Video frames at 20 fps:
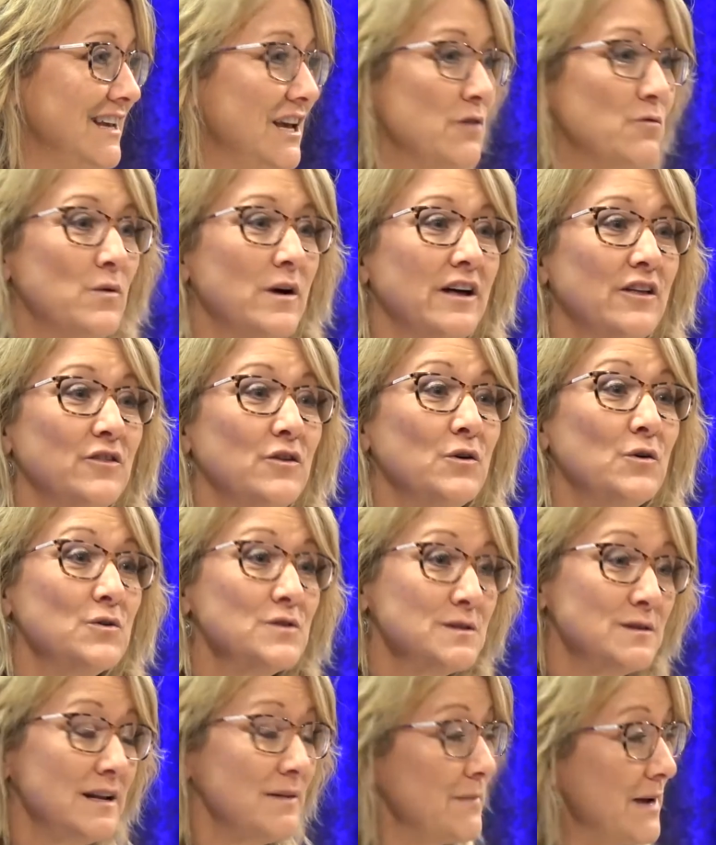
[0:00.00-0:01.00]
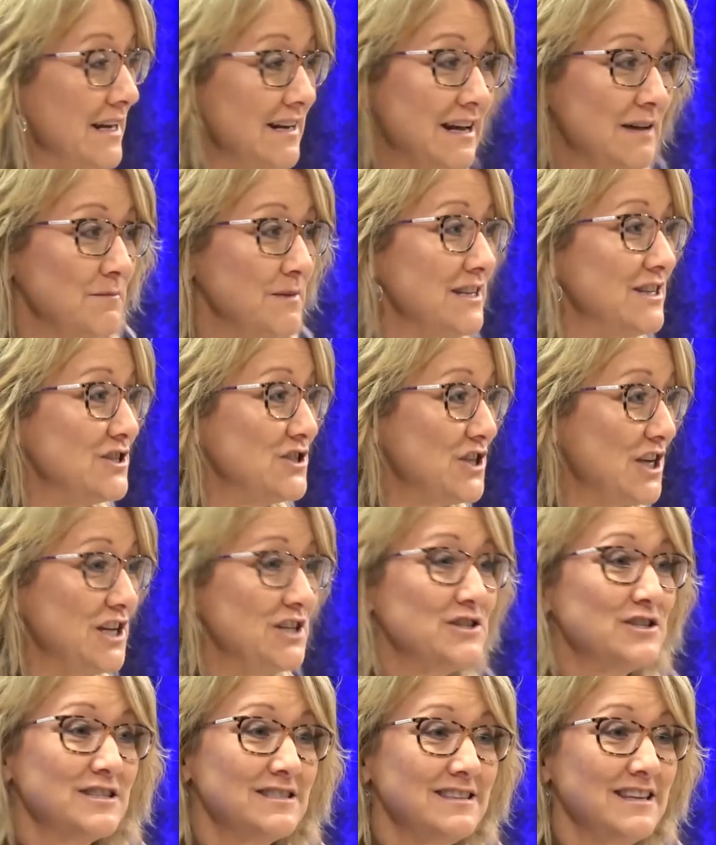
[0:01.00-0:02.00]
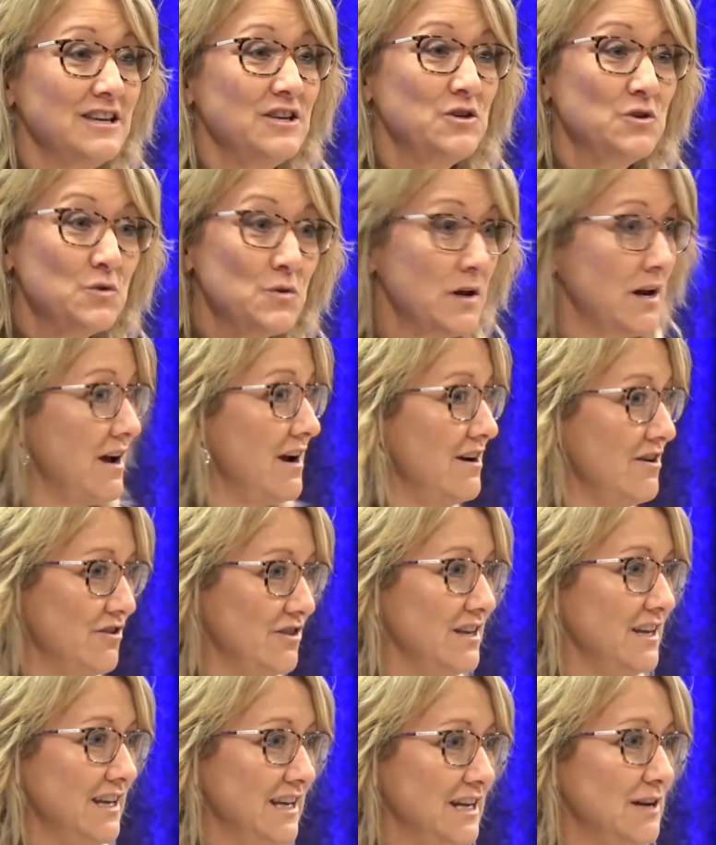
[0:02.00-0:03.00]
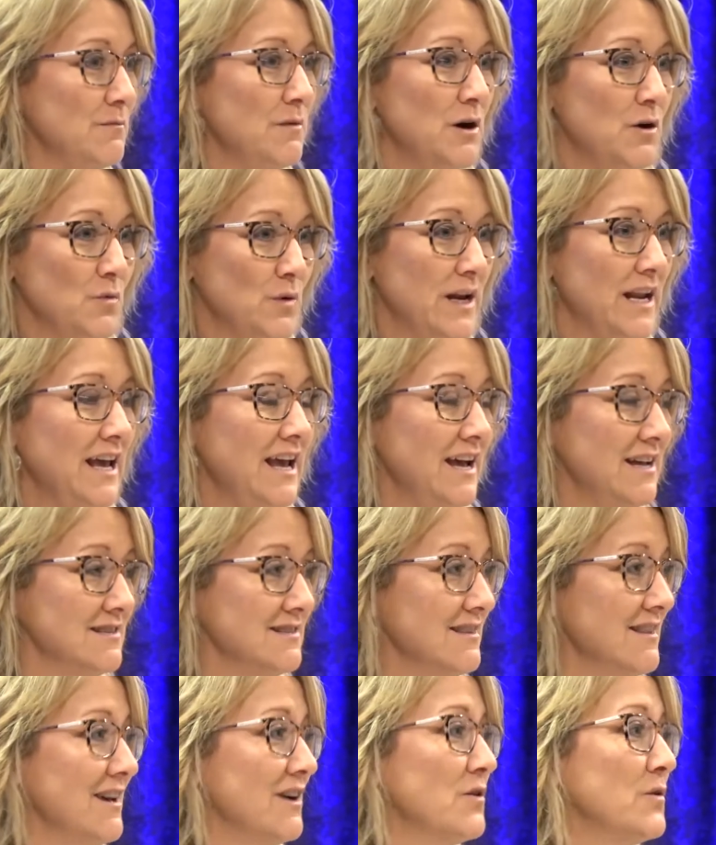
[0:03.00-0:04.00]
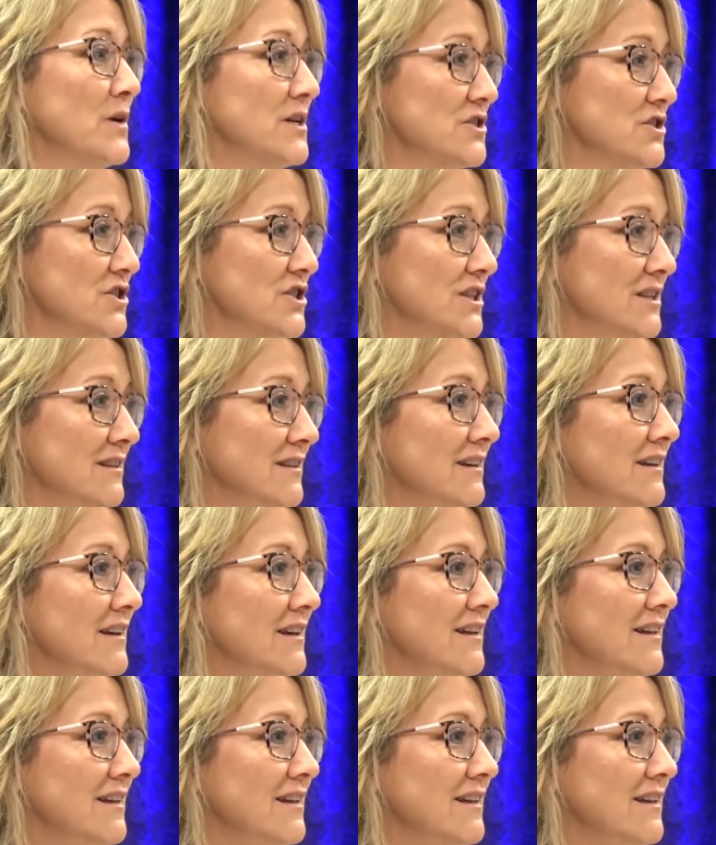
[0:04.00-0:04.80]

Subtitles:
And while those might not be the changes that you and I are thinking about when I ask that question,